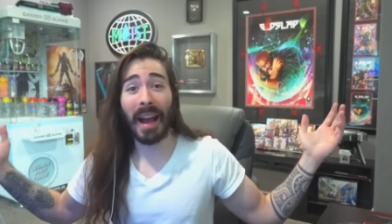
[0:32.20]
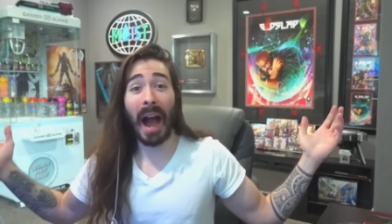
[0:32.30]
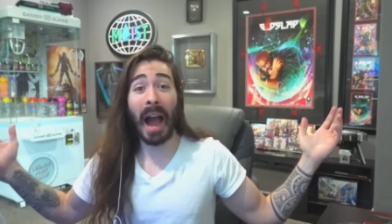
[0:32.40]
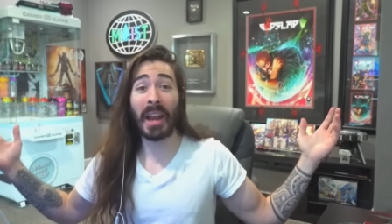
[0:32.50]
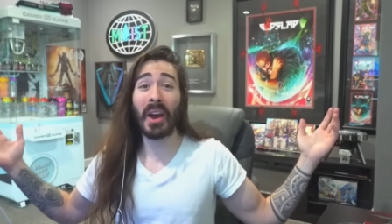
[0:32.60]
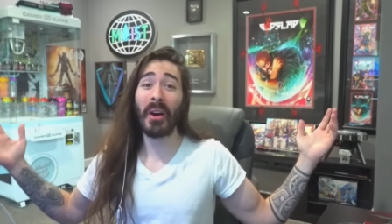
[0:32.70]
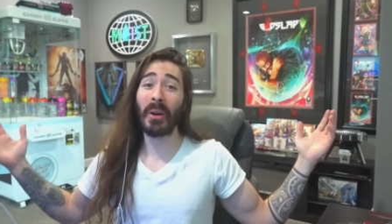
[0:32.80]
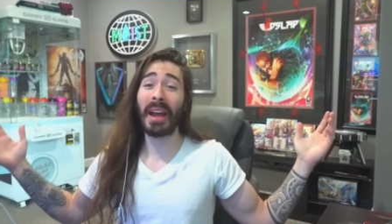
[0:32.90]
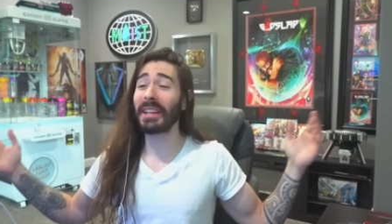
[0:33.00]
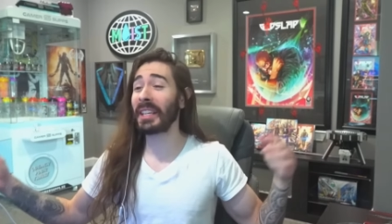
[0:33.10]
I know,
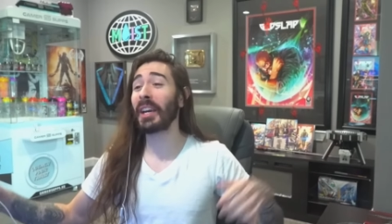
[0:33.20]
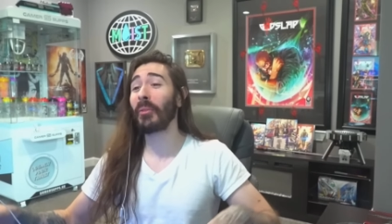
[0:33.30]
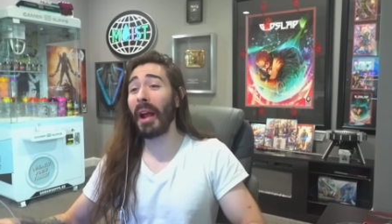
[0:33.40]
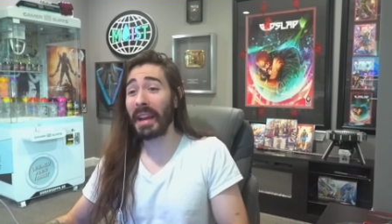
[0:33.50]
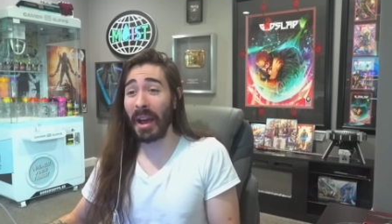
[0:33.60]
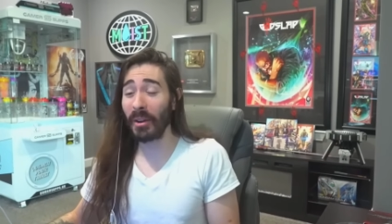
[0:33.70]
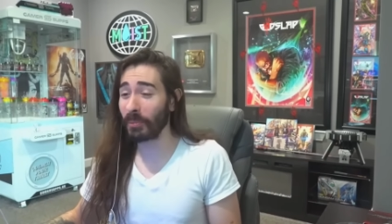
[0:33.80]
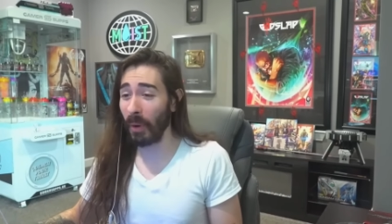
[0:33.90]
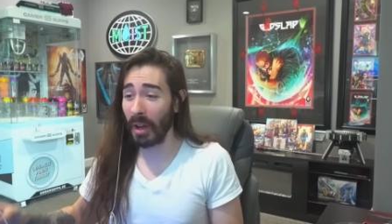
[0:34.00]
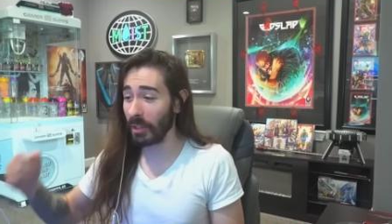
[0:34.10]
right? Kick right now is
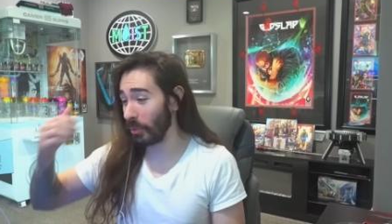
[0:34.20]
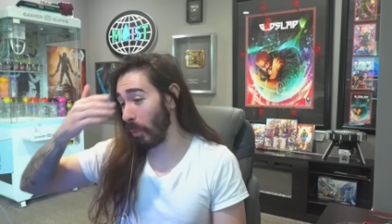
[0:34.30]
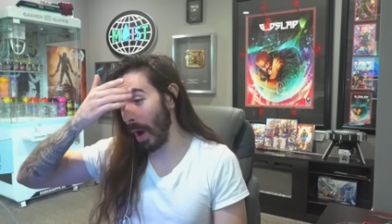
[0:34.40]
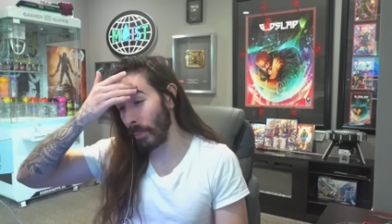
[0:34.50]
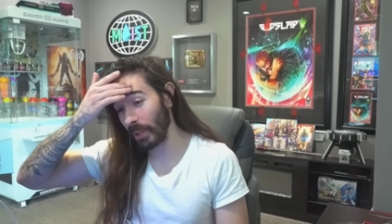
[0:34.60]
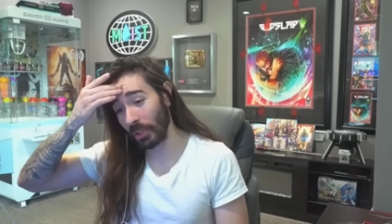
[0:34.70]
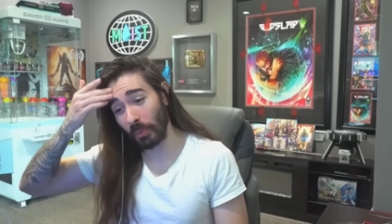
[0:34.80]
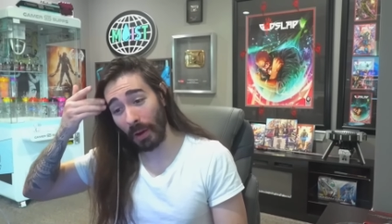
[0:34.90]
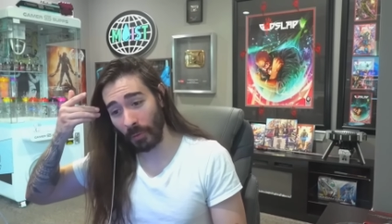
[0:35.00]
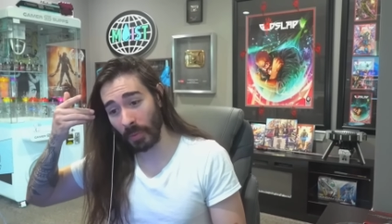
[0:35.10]
probably just wiping
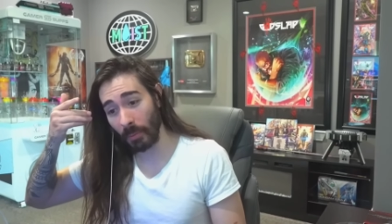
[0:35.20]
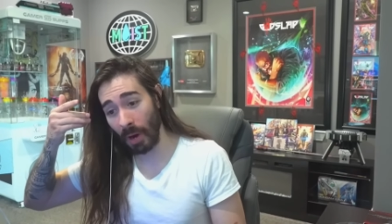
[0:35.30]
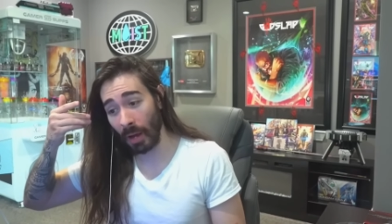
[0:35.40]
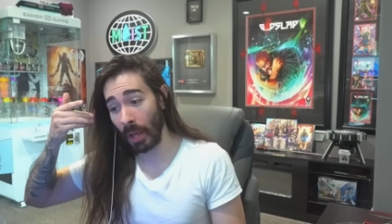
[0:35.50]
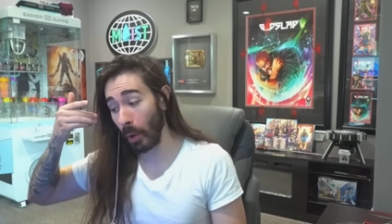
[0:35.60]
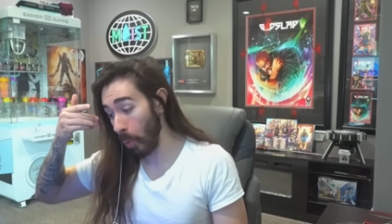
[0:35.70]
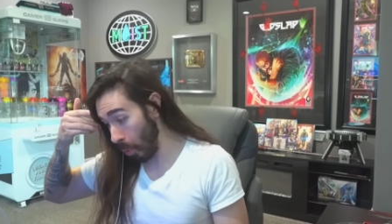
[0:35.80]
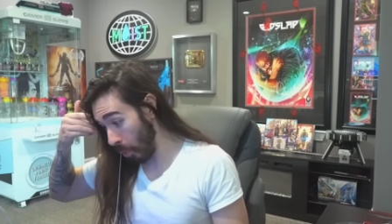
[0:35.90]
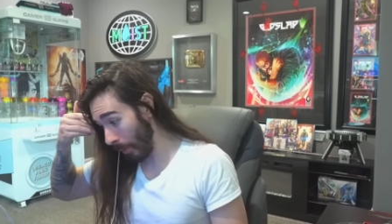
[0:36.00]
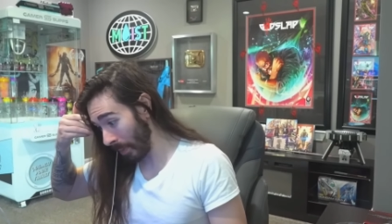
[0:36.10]
sweat from their brow, like,
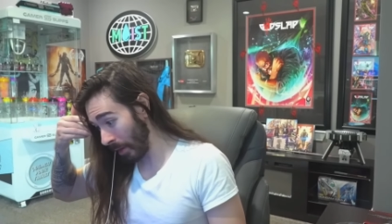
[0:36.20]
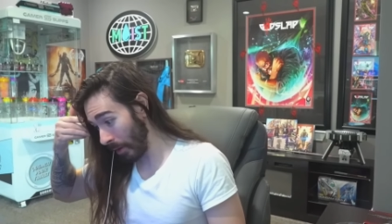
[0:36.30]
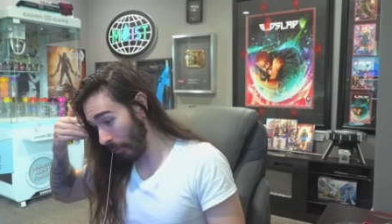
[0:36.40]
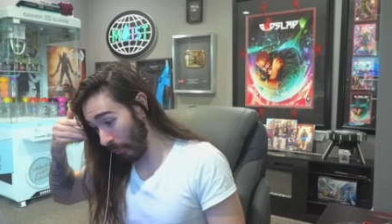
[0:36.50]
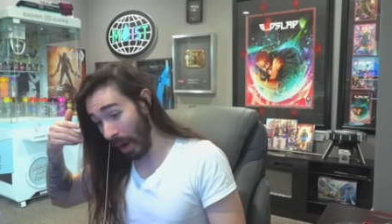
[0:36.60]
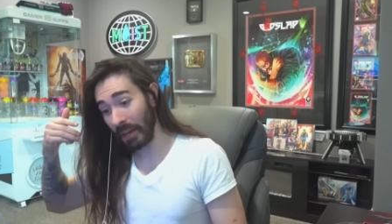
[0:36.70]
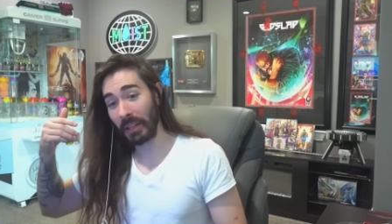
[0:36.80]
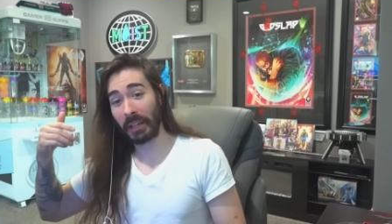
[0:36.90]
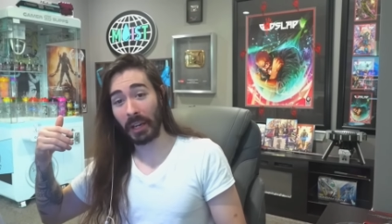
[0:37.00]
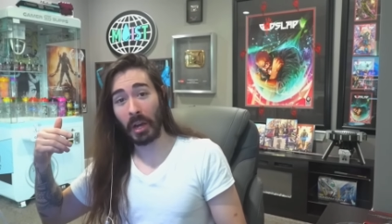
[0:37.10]
whew,
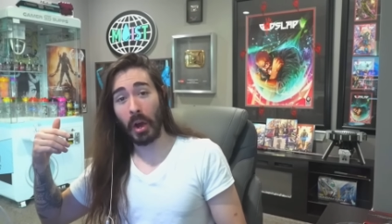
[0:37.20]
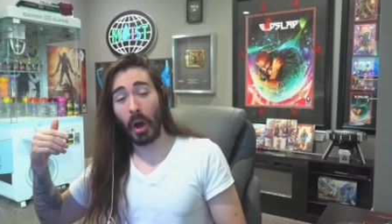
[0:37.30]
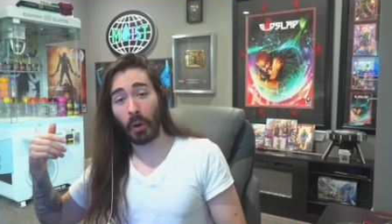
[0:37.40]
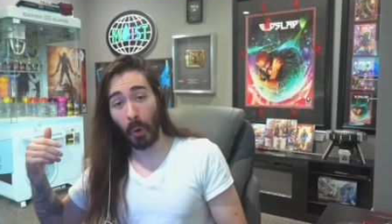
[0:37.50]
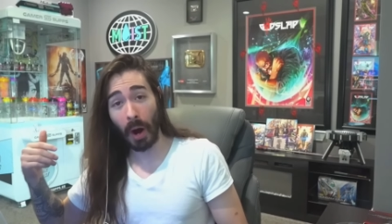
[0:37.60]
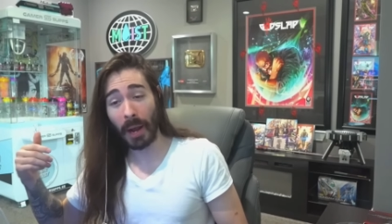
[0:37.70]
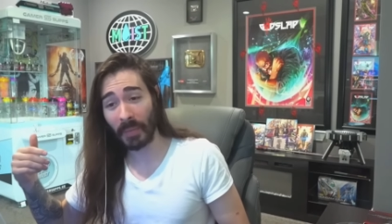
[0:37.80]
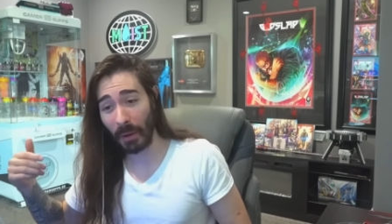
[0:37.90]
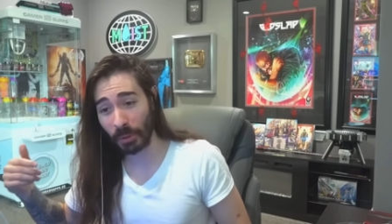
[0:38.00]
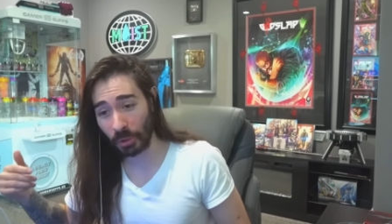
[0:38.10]
finally, a crime
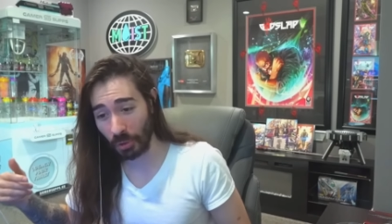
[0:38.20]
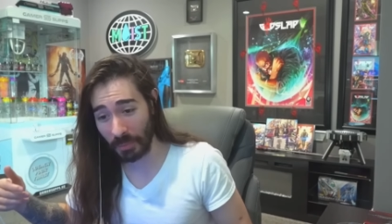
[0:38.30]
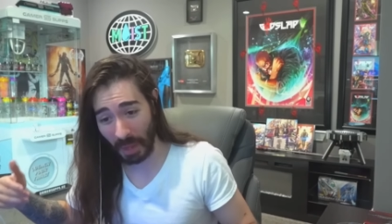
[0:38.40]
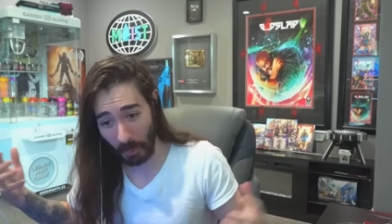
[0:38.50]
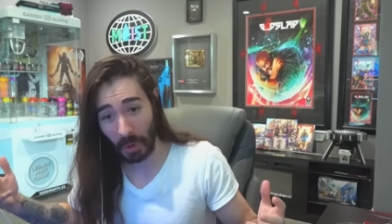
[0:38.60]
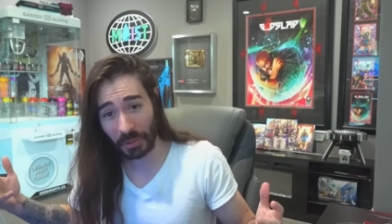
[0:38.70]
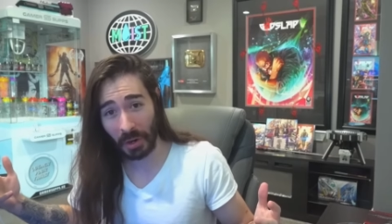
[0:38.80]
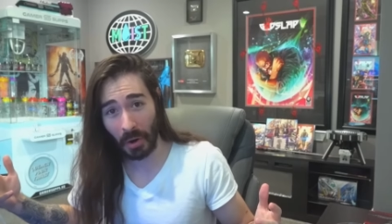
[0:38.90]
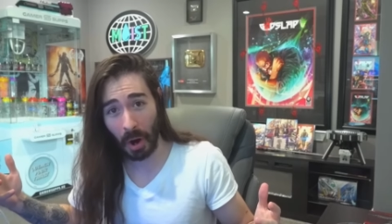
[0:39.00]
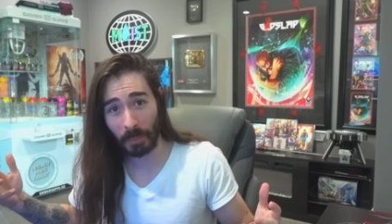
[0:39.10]
that was streamed that
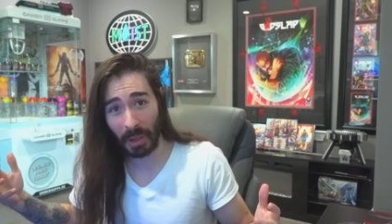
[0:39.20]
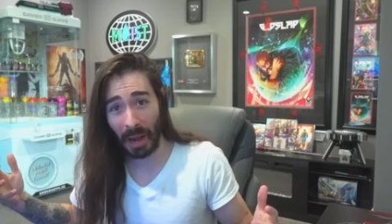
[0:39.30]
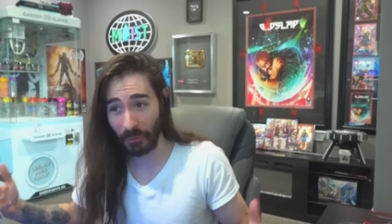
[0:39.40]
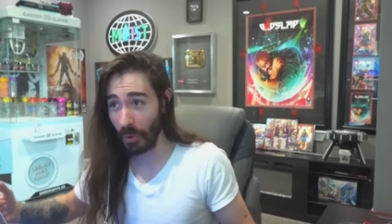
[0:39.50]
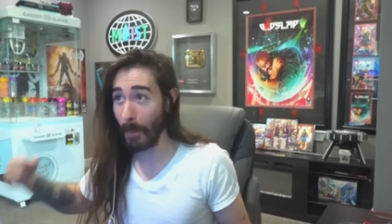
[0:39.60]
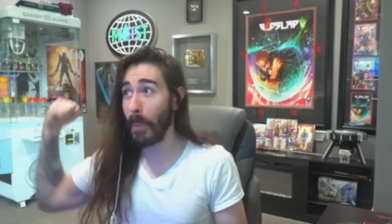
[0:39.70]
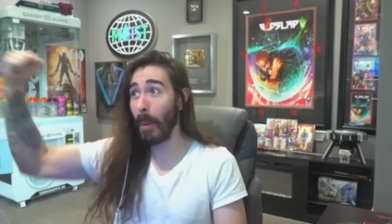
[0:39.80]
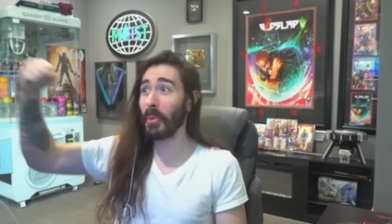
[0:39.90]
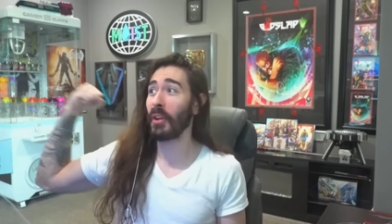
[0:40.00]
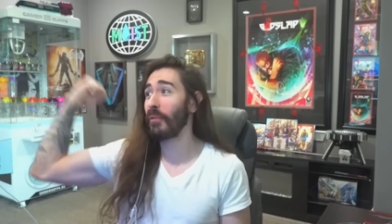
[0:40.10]
wasn't on our platform,
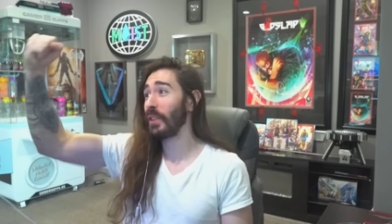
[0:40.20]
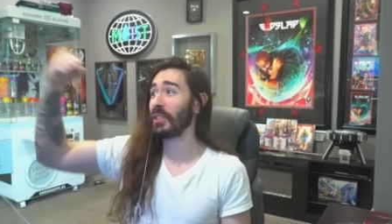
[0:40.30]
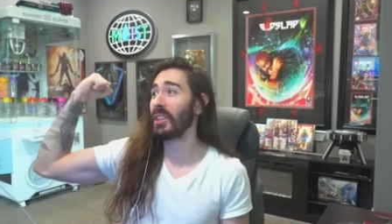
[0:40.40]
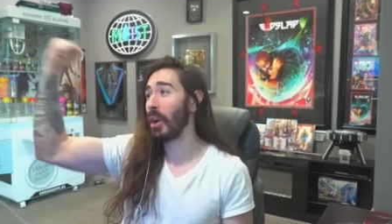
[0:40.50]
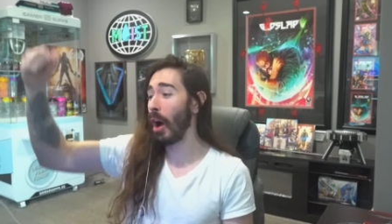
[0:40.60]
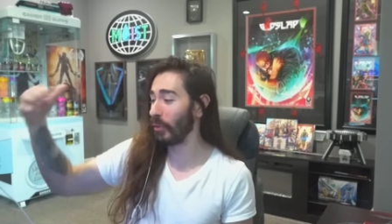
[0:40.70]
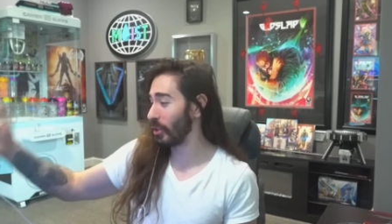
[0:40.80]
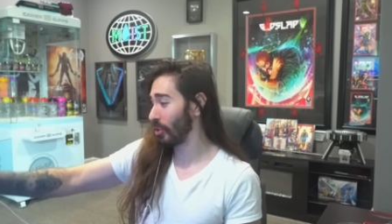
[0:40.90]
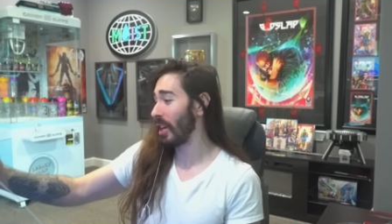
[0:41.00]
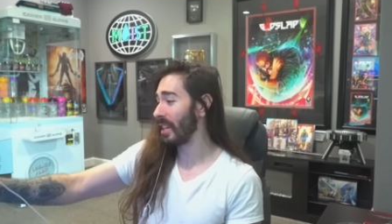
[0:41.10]
pumping their fist in the
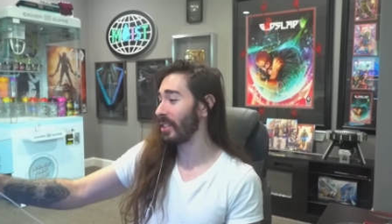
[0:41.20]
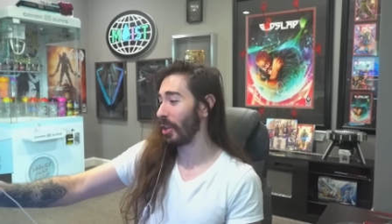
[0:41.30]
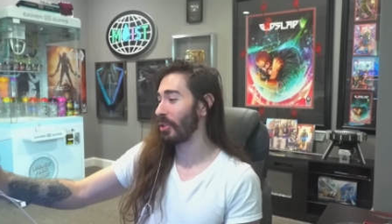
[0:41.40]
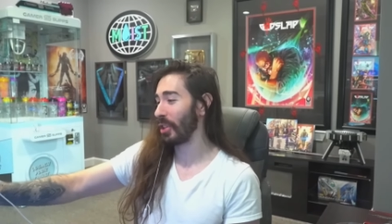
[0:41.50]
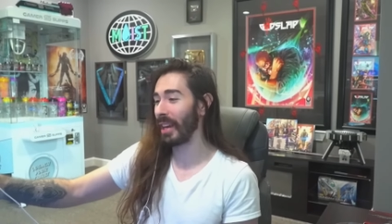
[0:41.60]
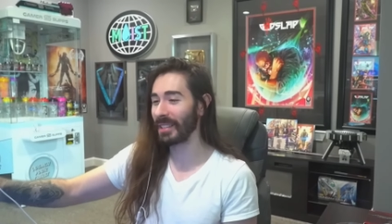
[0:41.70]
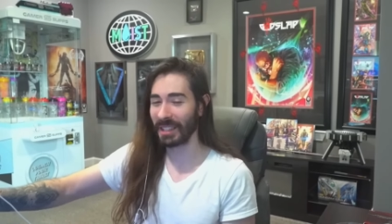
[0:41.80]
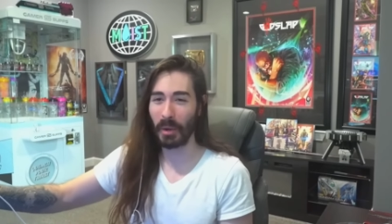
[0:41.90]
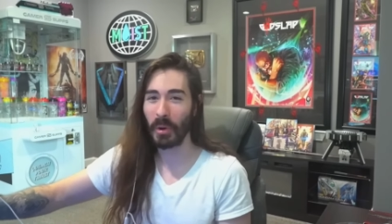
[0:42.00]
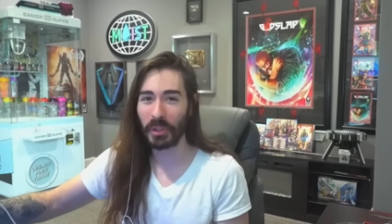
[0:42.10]
office, shaking each other's hands
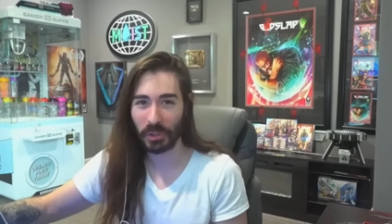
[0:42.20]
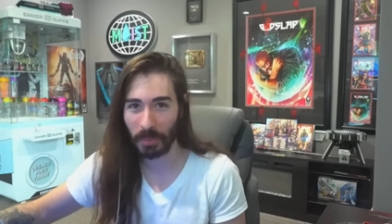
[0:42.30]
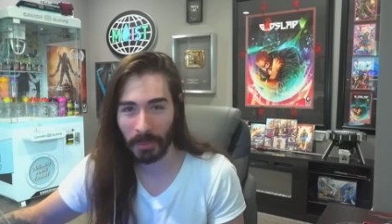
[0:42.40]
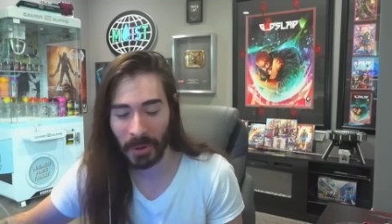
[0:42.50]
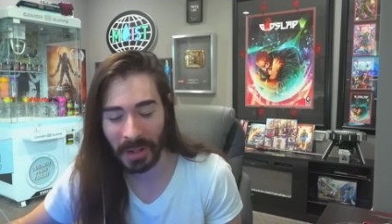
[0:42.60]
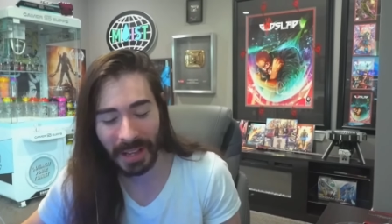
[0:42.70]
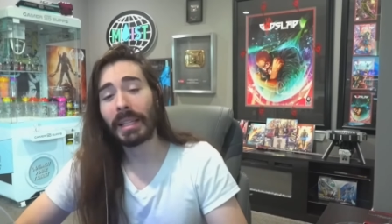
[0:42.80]
like they won the Super Bowl.